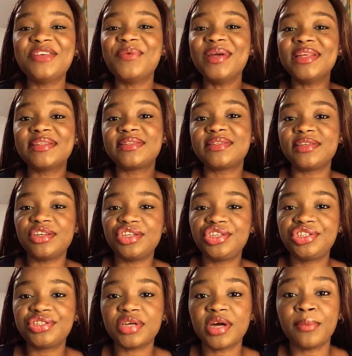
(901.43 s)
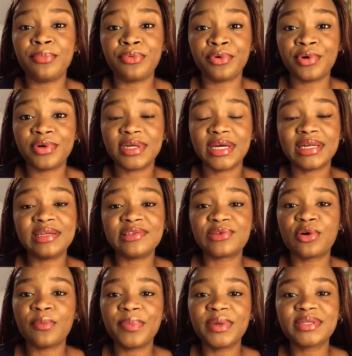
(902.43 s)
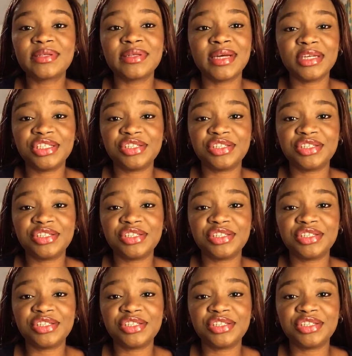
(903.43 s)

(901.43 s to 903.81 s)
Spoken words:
the way they teach abroad, at least compared to